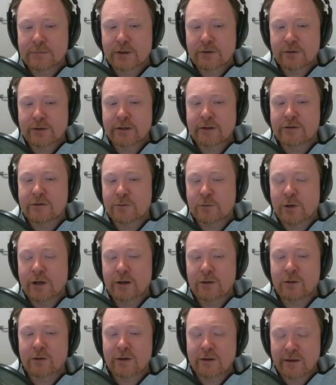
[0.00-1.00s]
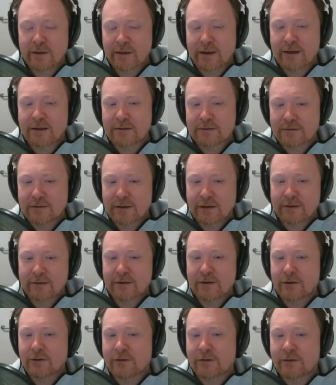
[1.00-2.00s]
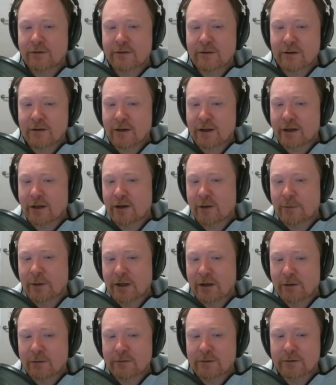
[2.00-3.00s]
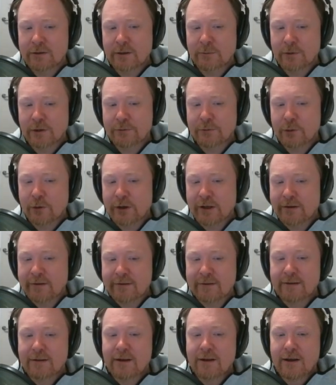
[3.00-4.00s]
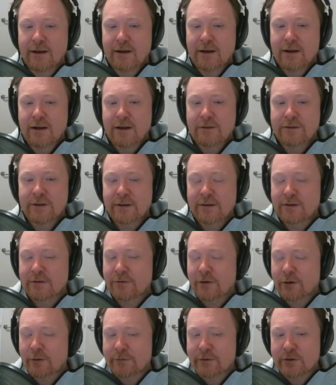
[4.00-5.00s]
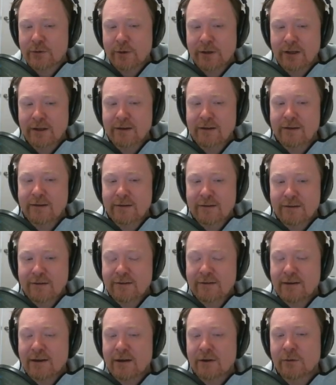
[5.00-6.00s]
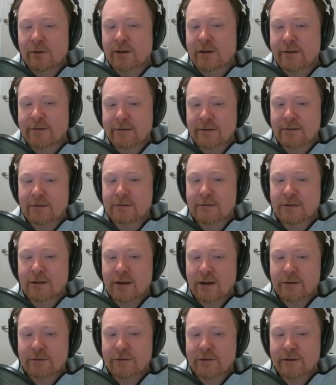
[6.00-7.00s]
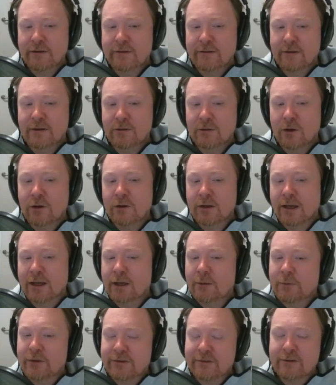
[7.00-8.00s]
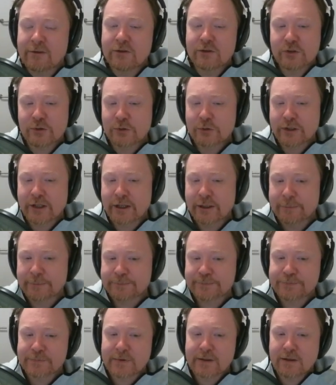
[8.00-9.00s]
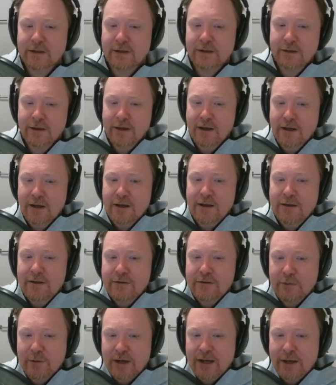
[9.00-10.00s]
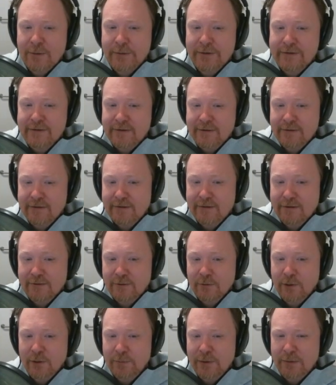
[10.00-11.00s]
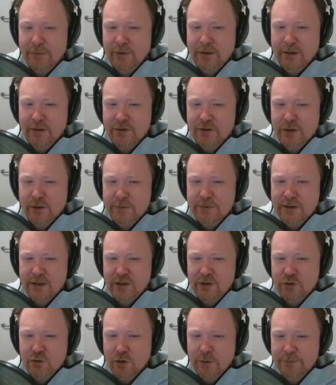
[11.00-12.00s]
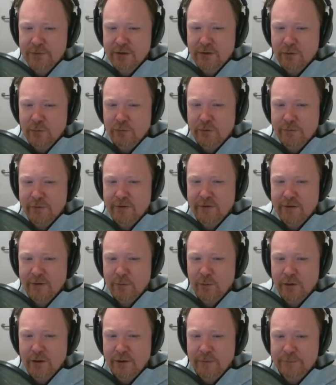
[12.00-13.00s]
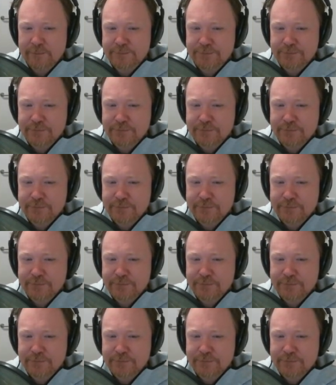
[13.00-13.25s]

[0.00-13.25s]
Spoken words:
Career is way longer than that. It goes into, like, I'm now in my 40s, done this for over 20 years. You start realizing life is a long game. It's not a short game. Okay. So what happens is when people get jobs, they're dropped in the river somewhere